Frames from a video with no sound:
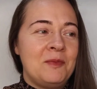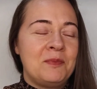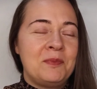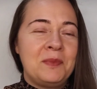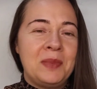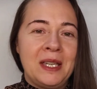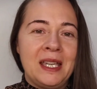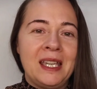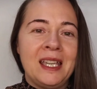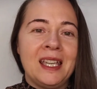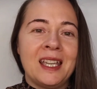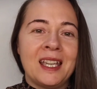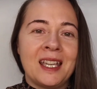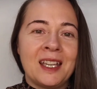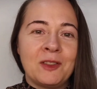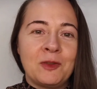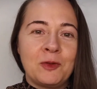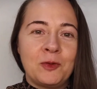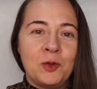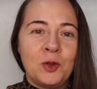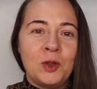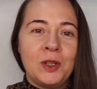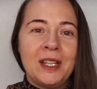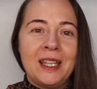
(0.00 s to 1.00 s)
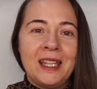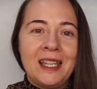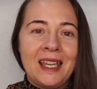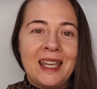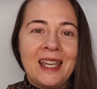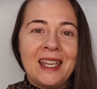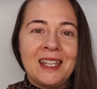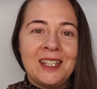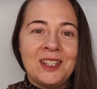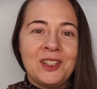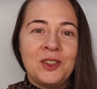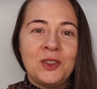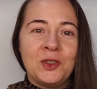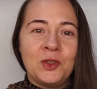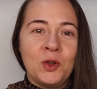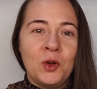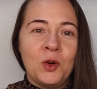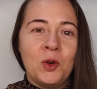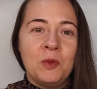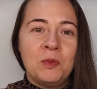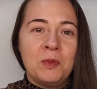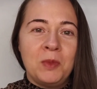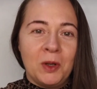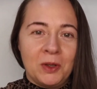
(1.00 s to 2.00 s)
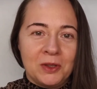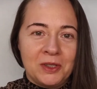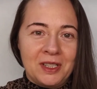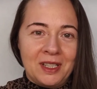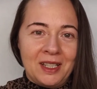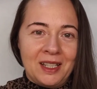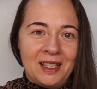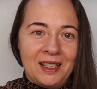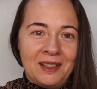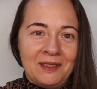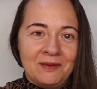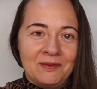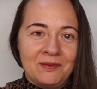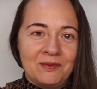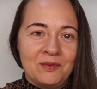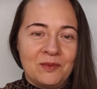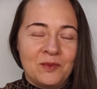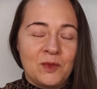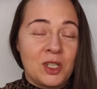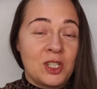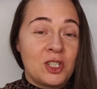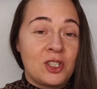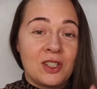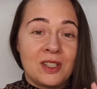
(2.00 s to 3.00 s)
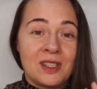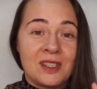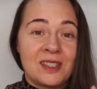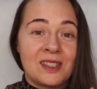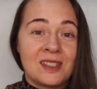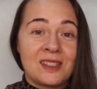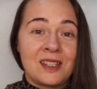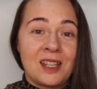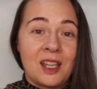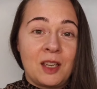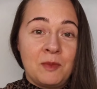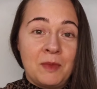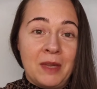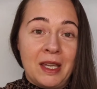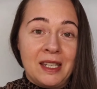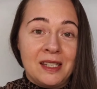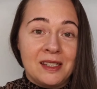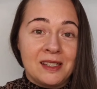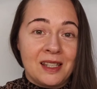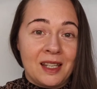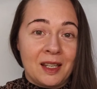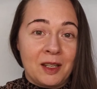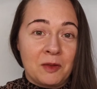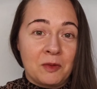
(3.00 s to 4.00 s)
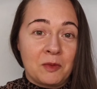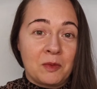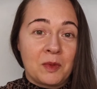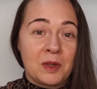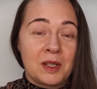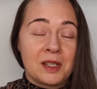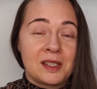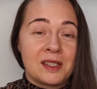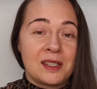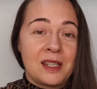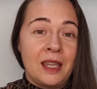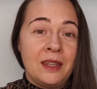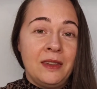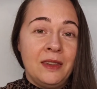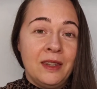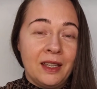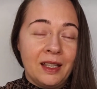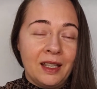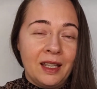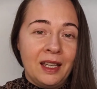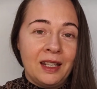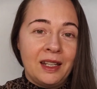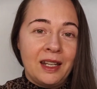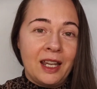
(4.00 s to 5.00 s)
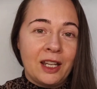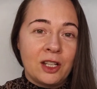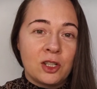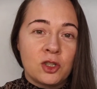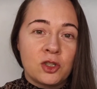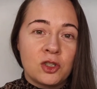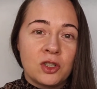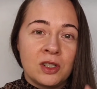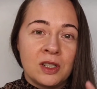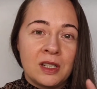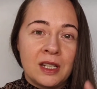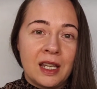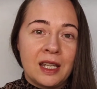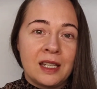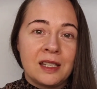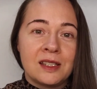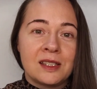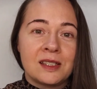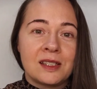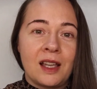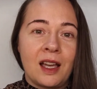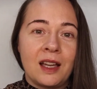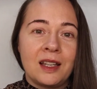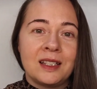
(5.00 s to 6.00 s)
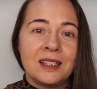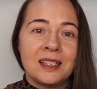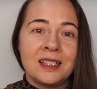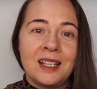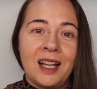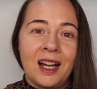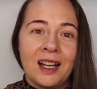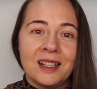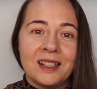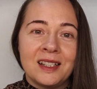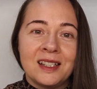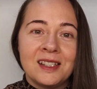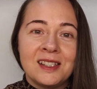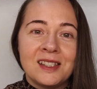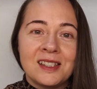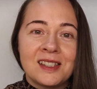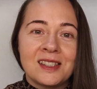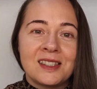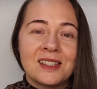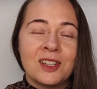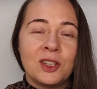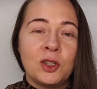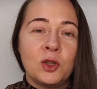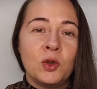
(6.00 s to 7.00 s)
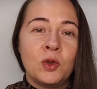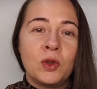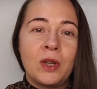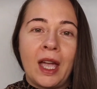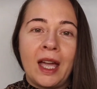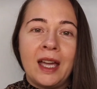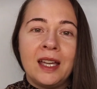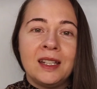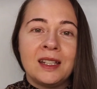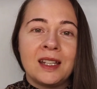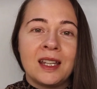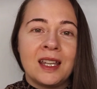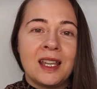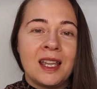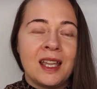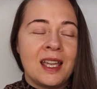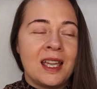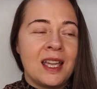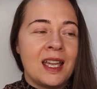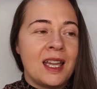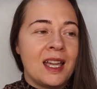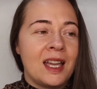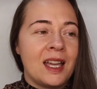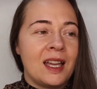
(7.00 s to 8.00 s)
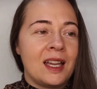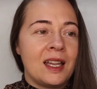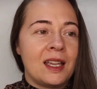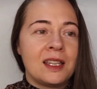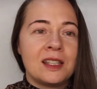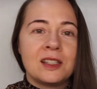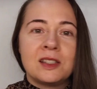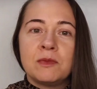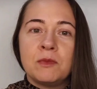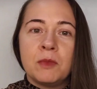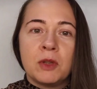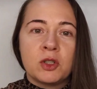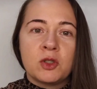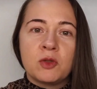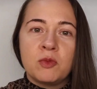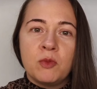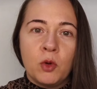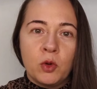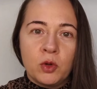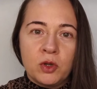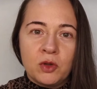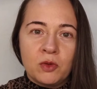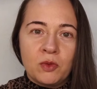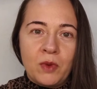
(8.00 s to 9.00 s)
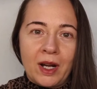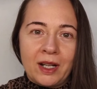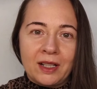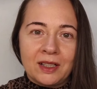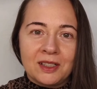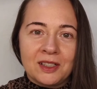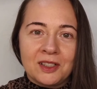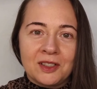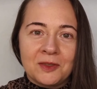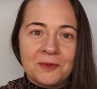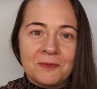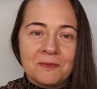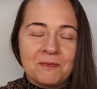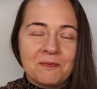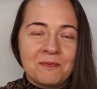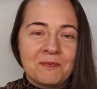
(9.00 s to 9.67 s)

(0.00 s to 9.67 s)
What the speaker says: being fully in your body, which is amazing, because then the connection, insight, guidance that you get is much more direct.